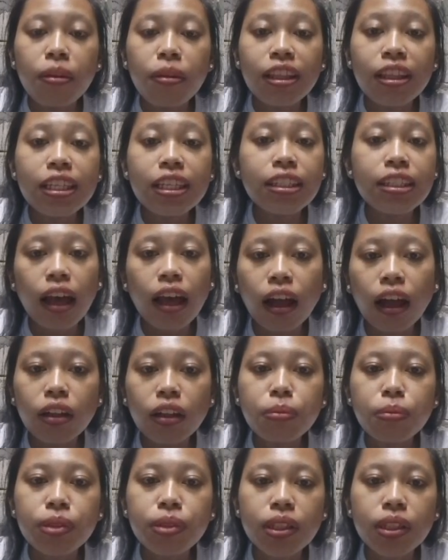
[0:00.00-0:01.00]
This
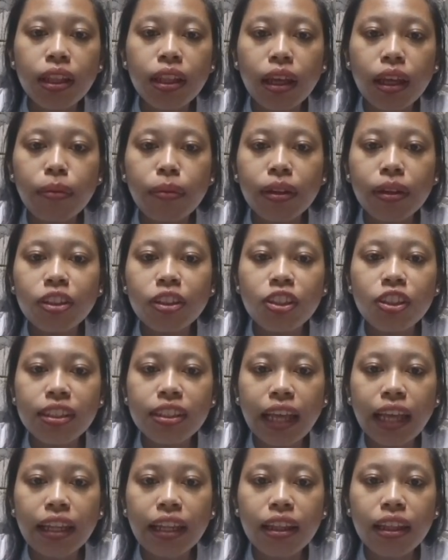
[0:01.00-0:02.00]
helps them
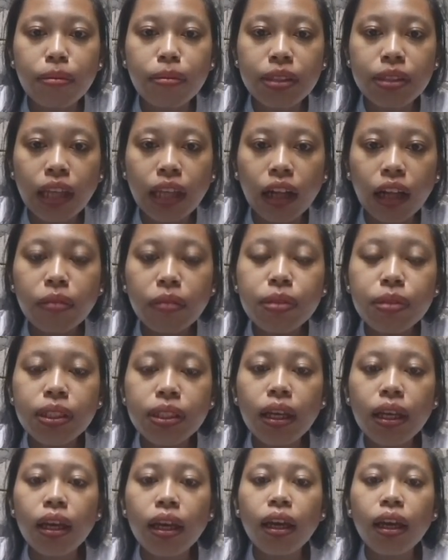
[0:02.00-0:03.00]
understand themselves